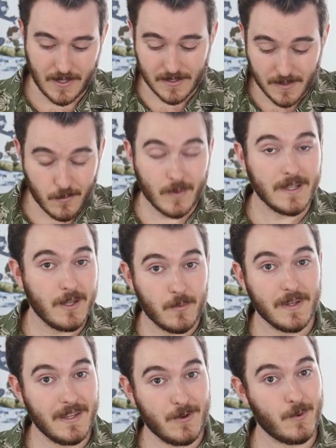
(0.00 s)
There's some really,
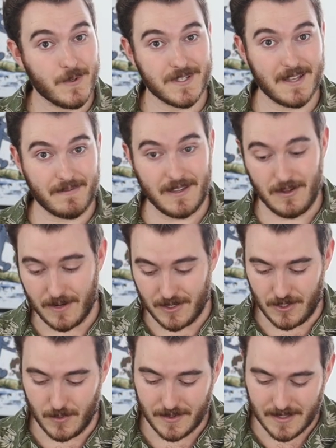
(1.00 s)
really cool stuff that you can
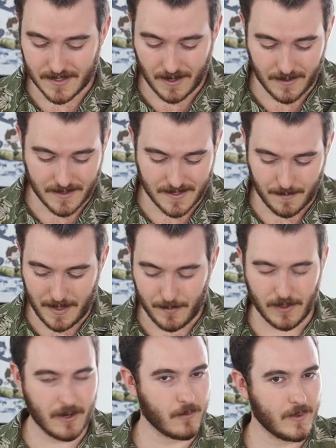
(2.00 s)
do with these cards that
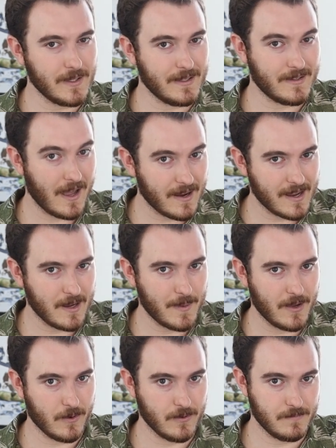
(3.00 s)
people aren't really talking
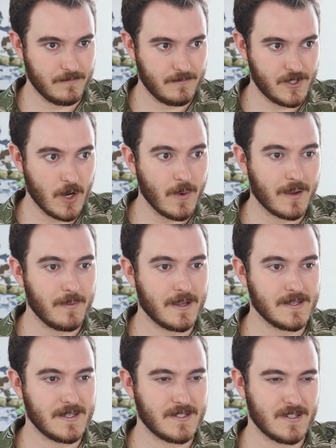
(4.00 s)
about or showing
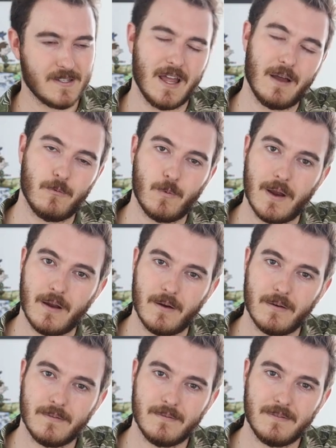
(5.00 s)
because that's just not where